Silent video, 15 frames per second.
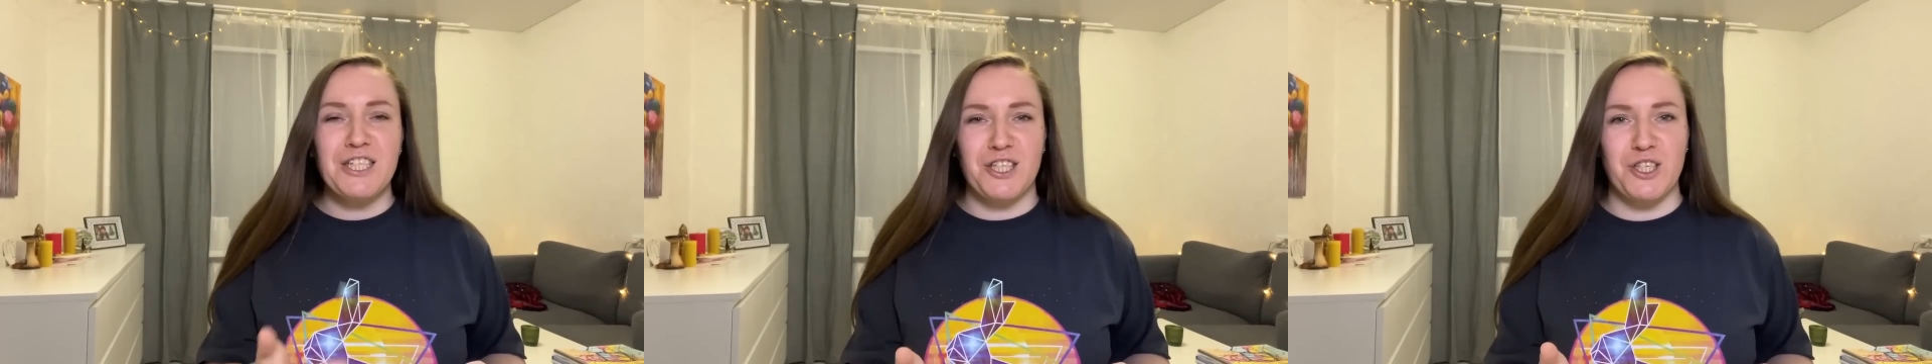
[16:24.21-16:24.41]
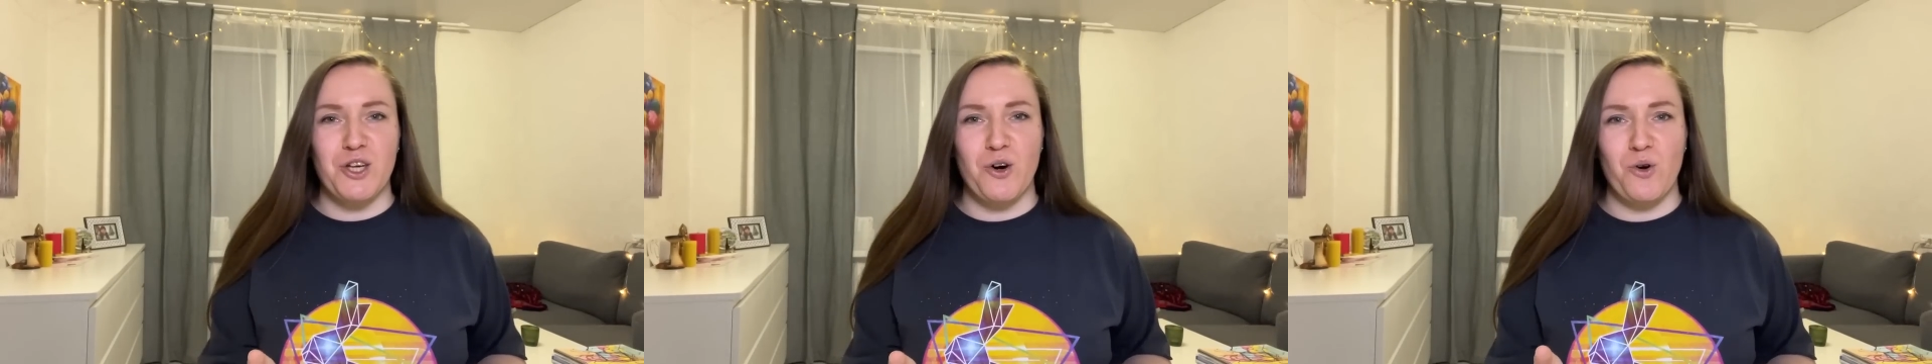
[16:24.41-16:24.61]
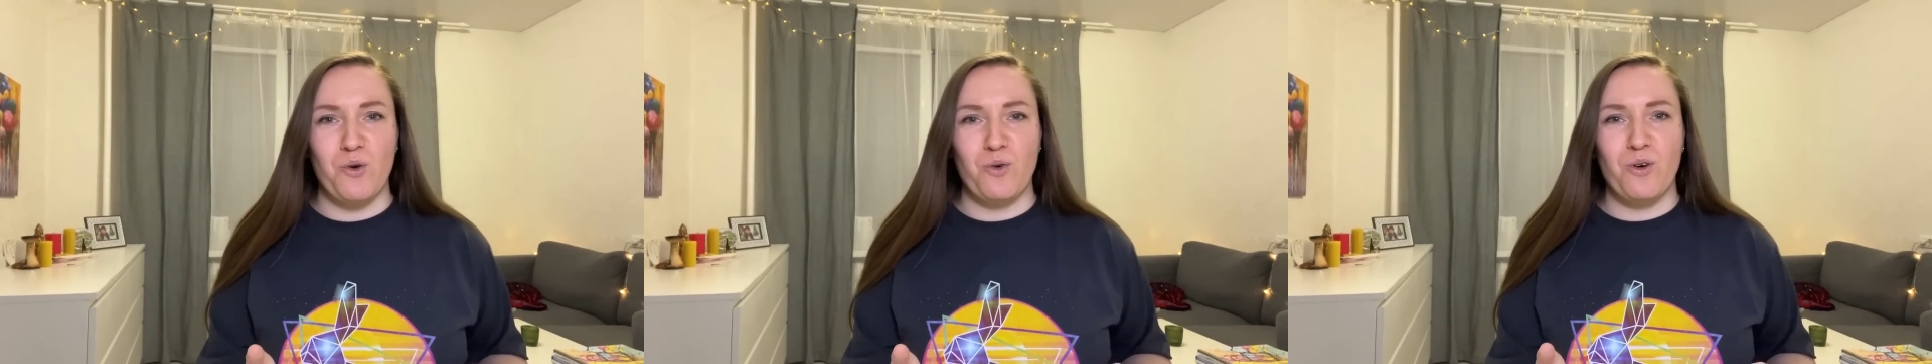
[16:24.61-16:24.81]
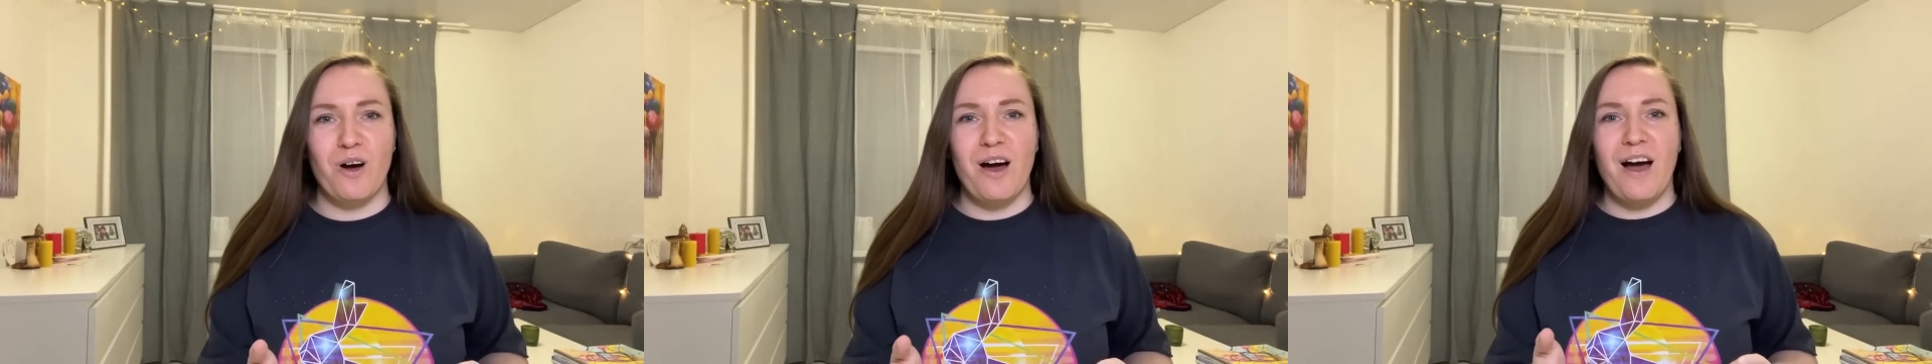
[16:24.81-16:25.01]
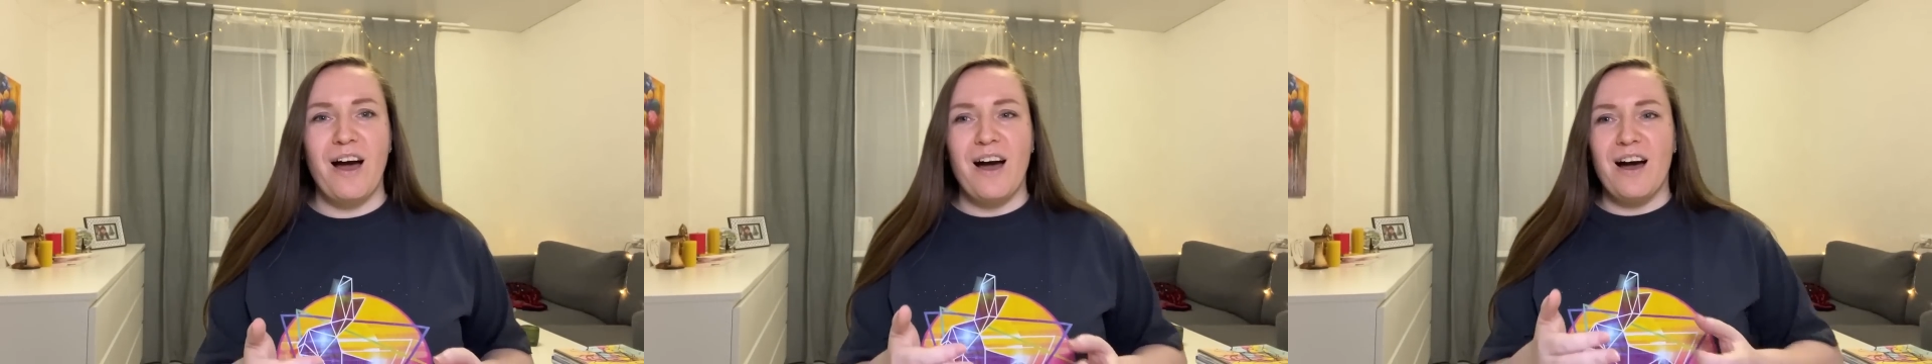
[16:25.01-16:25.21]
so,
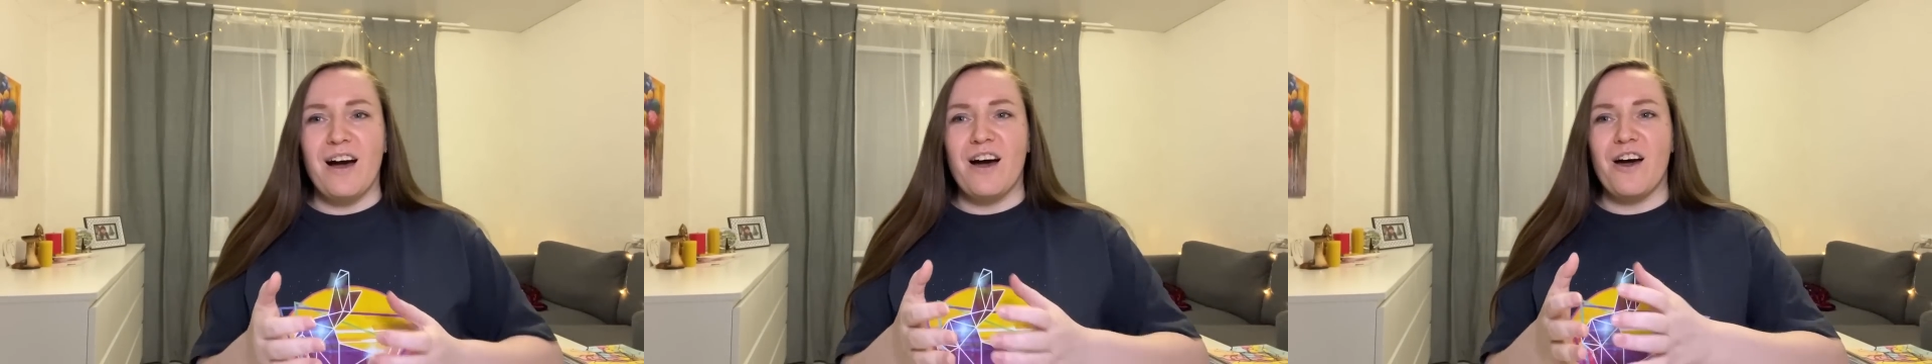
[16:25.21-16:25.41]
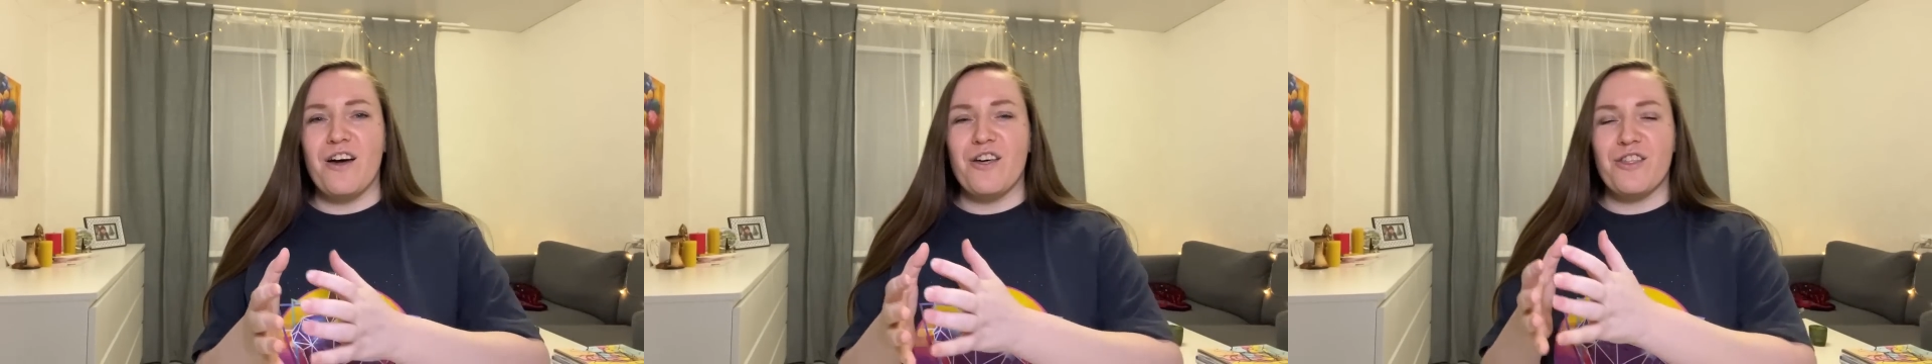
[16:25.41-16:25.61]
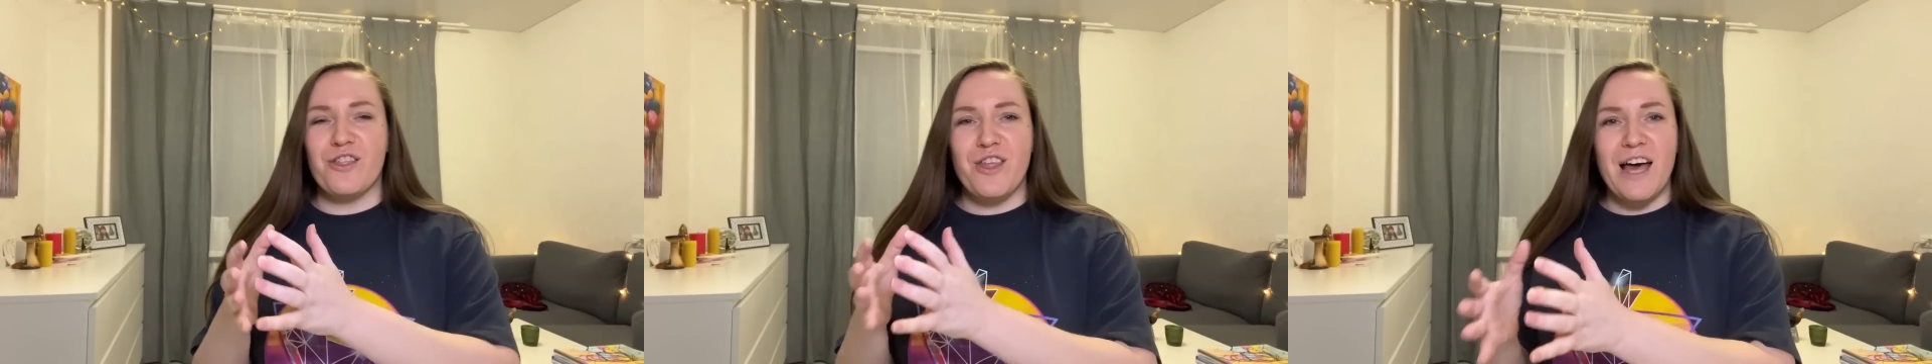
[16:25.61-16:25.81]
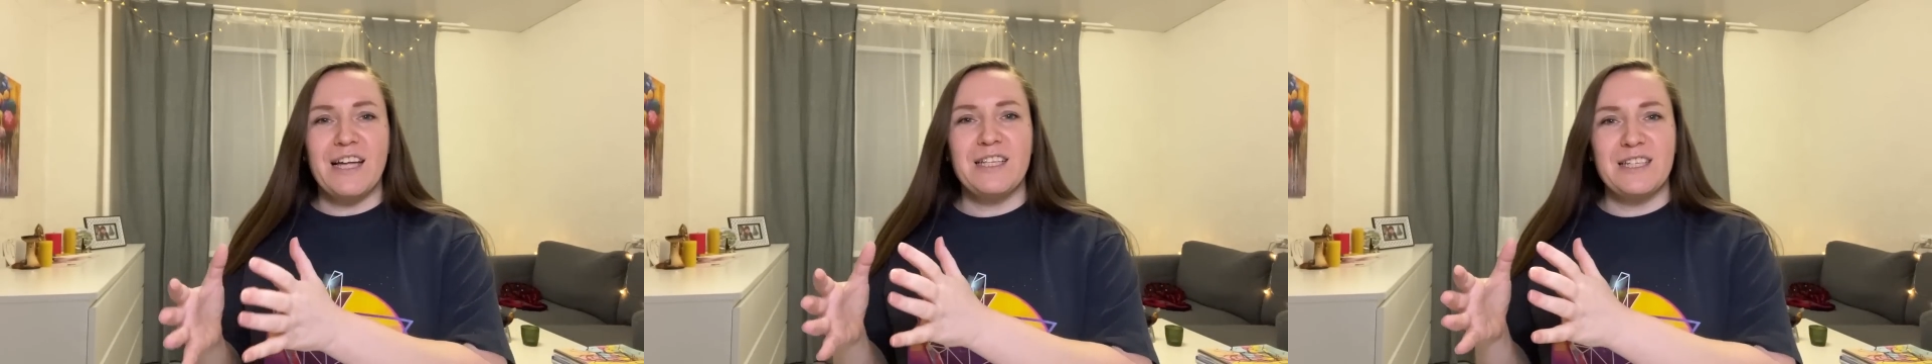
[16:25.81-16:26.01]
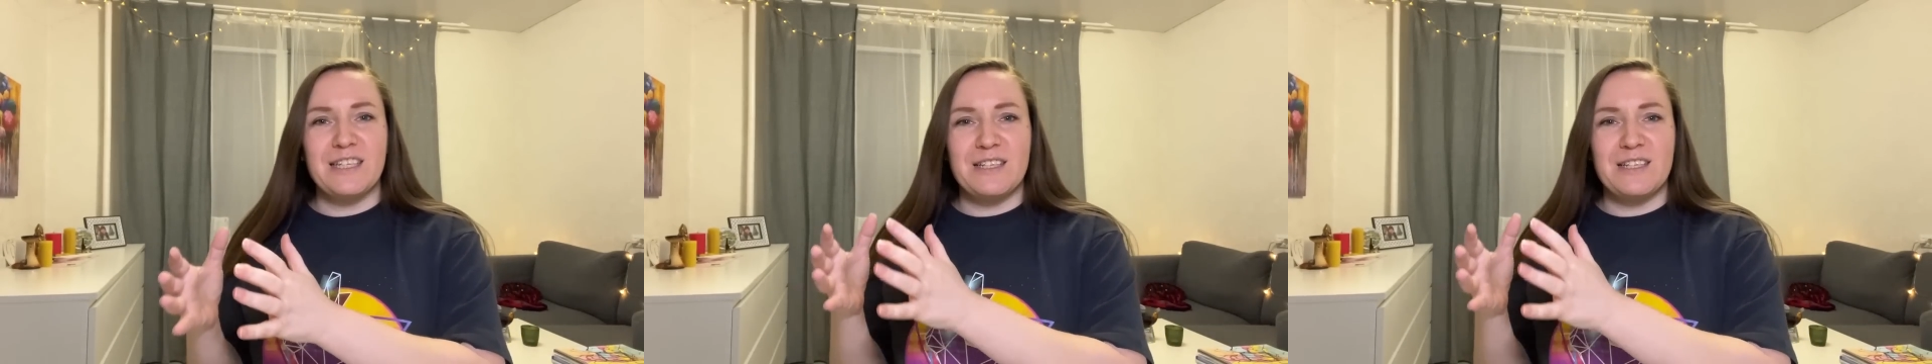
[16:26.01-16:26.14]
then